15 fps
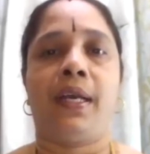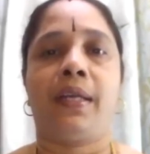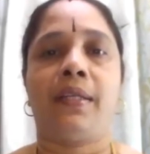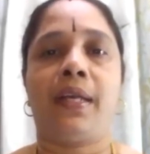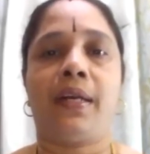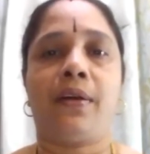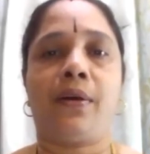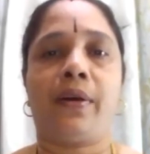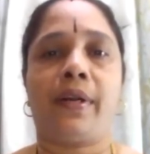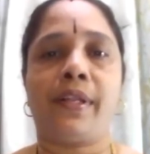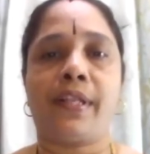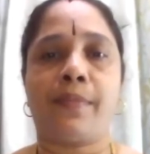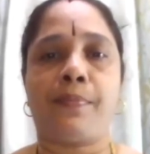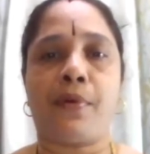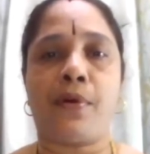that are
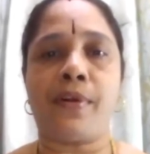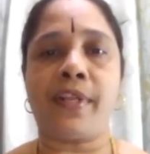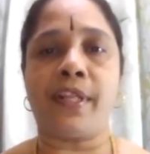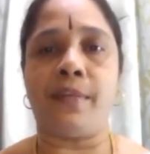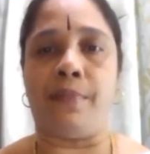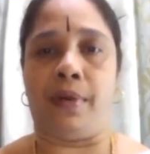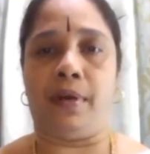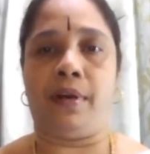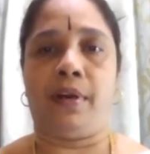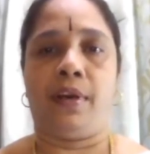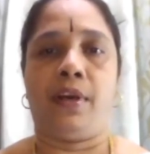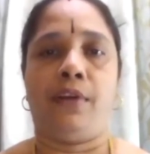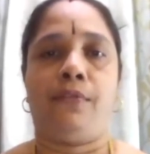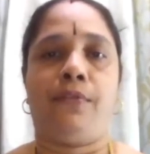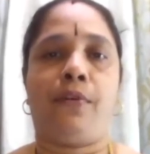responsible
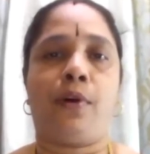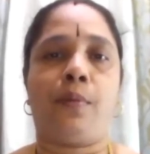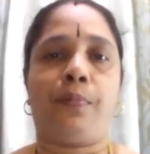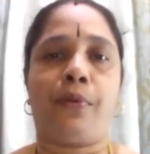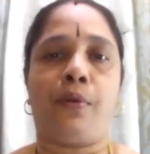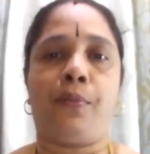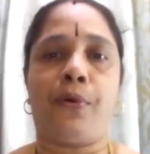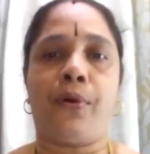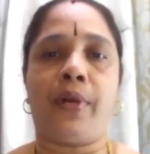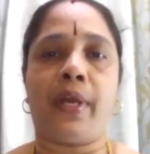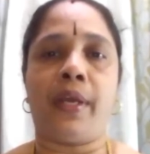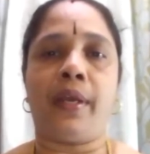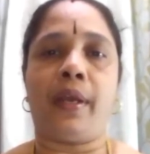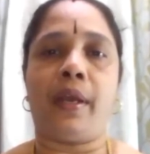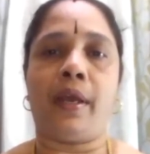for promoting